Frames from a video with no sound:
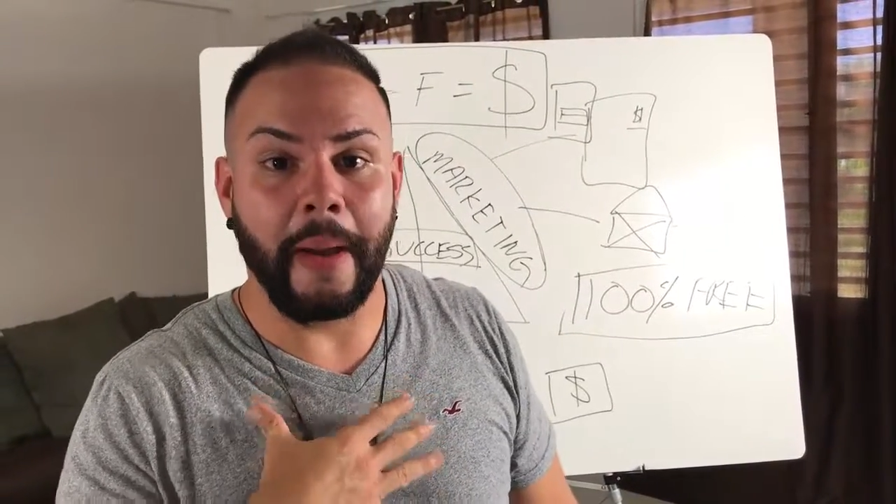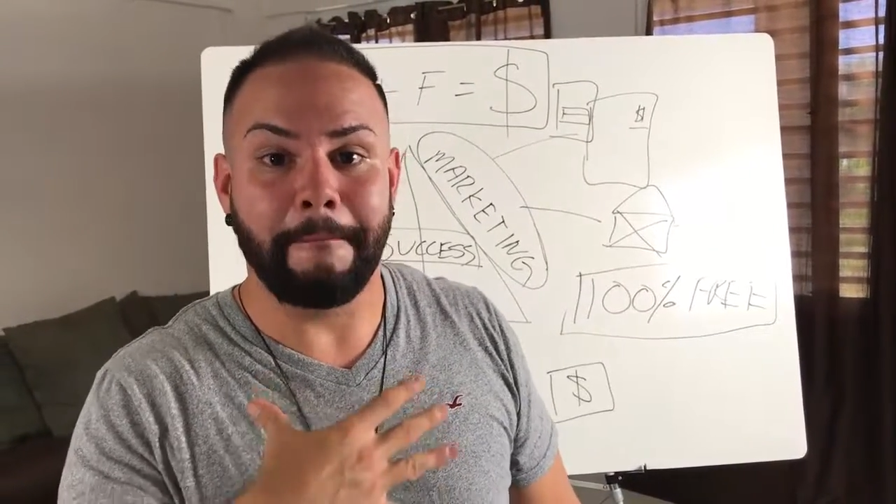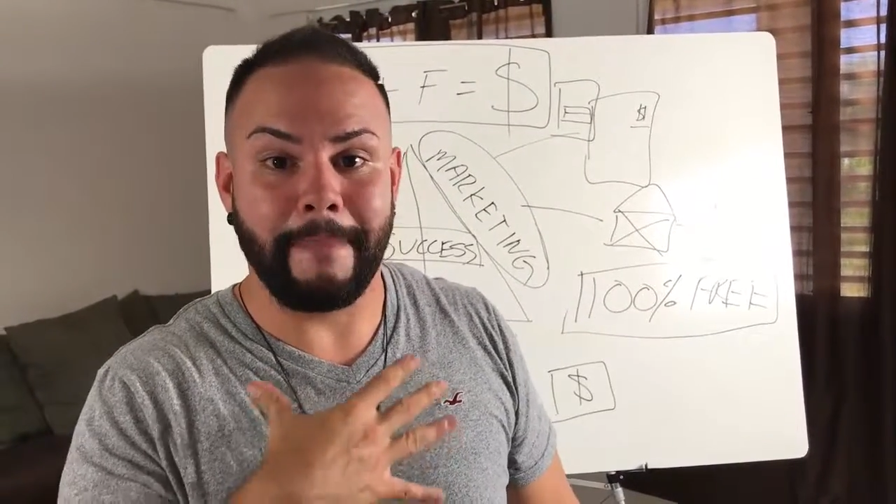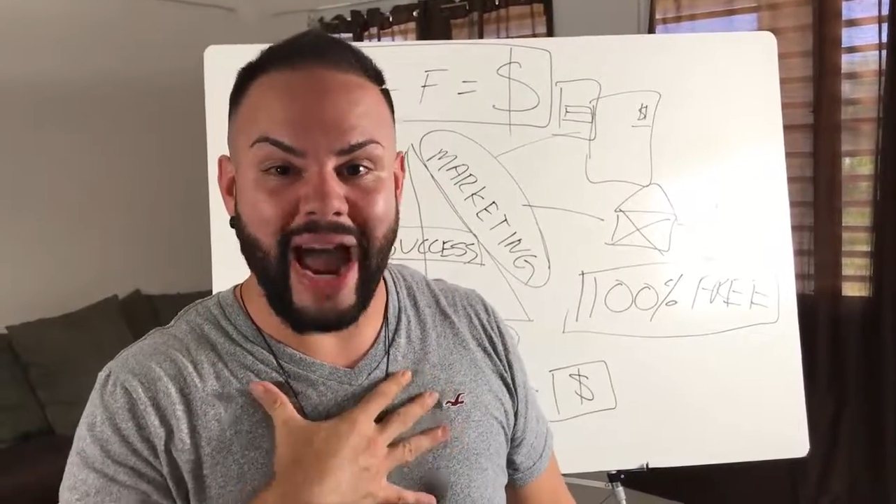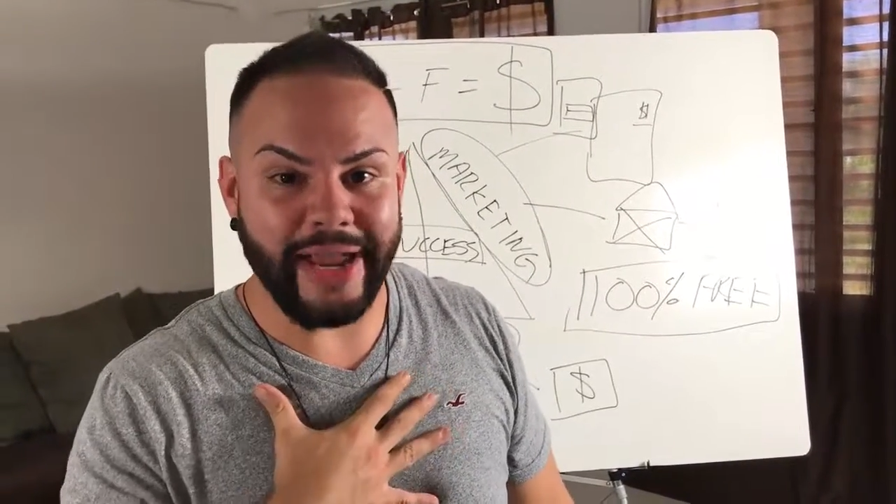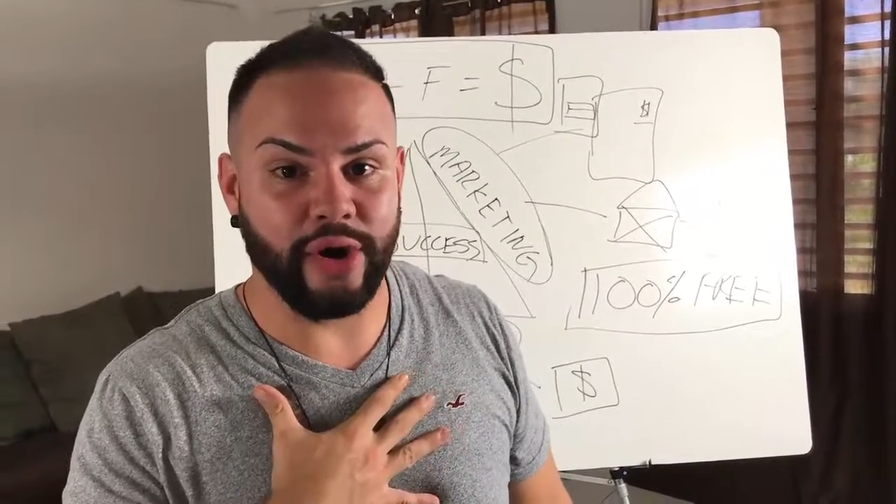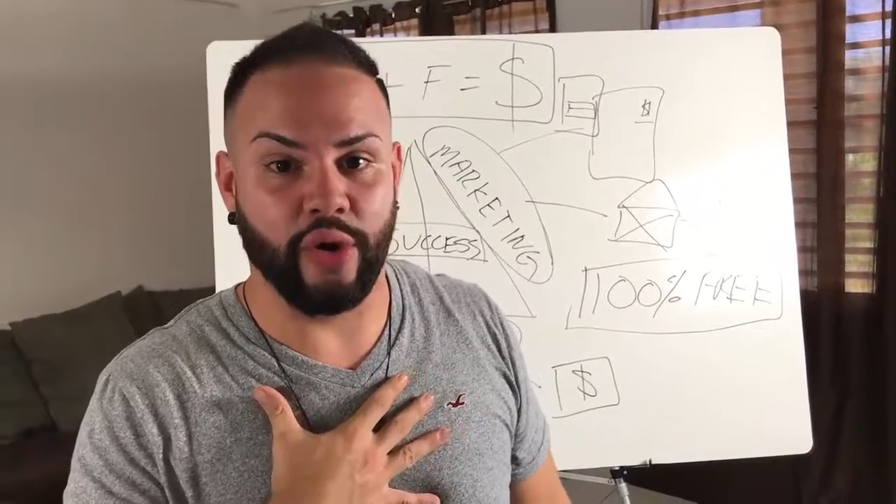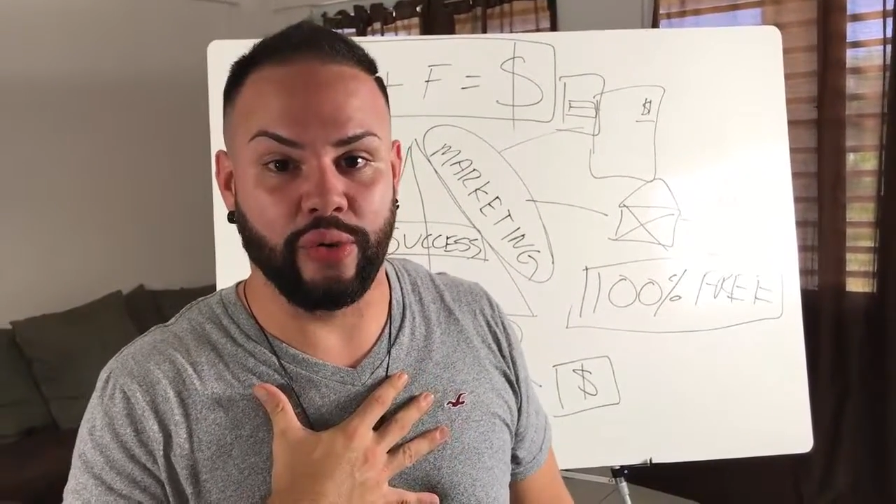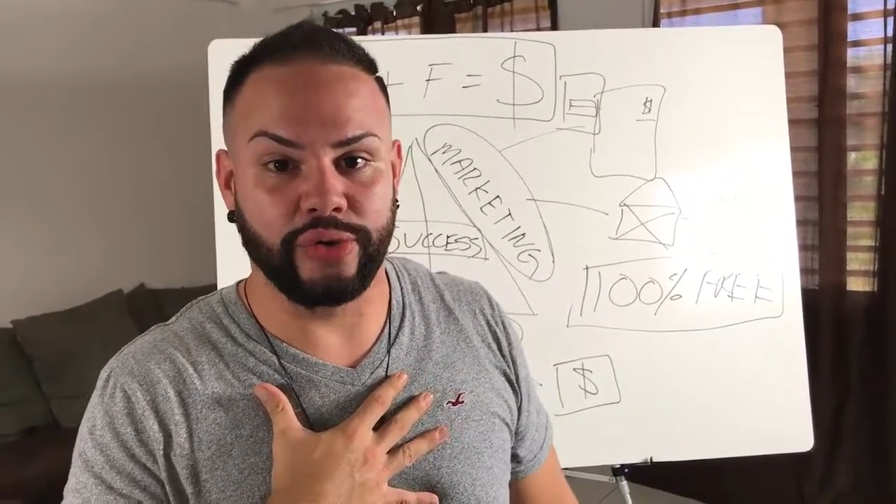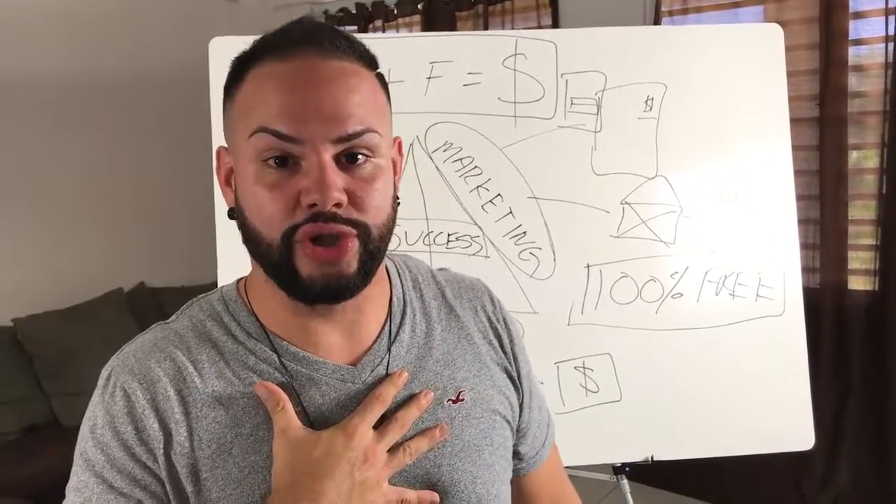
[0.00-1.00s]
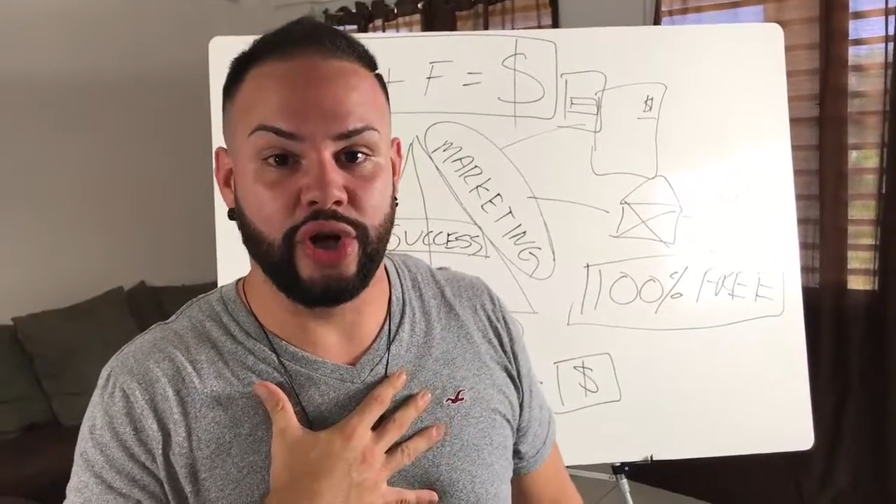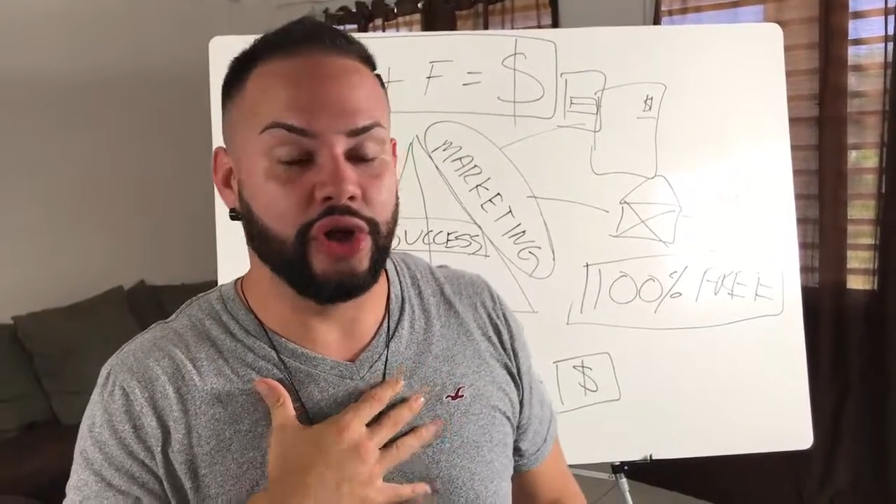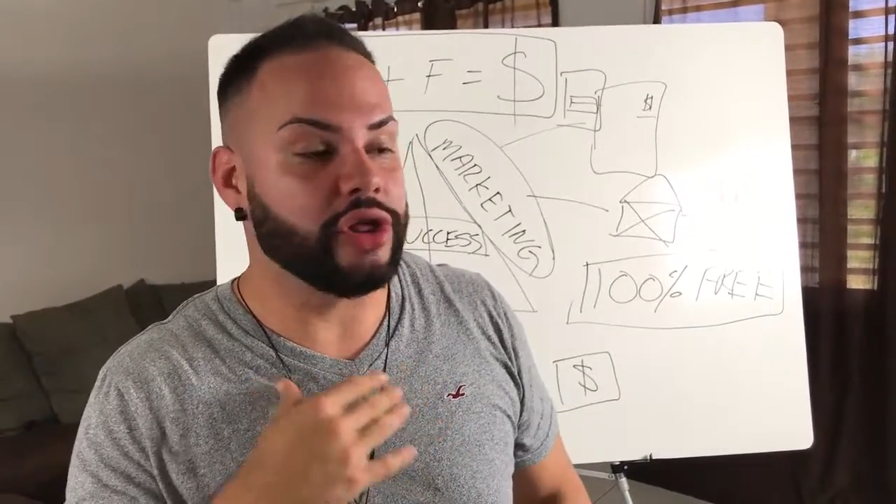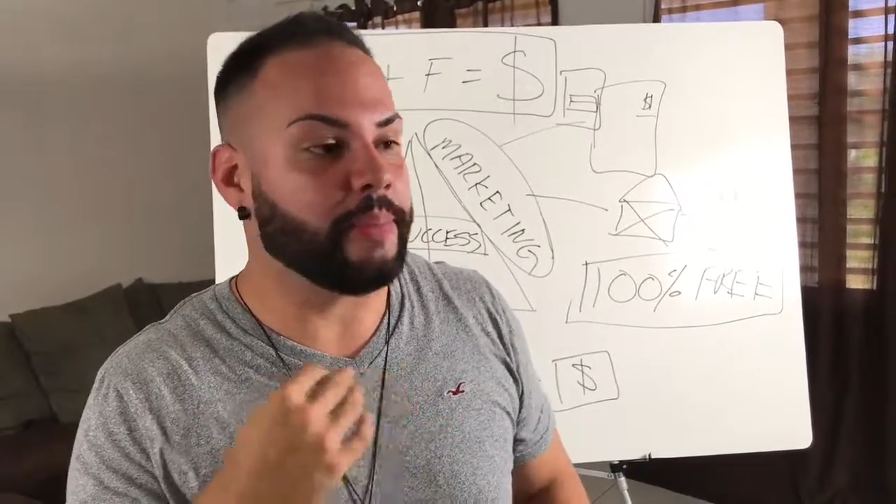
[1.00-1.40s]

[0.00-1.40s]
my coach,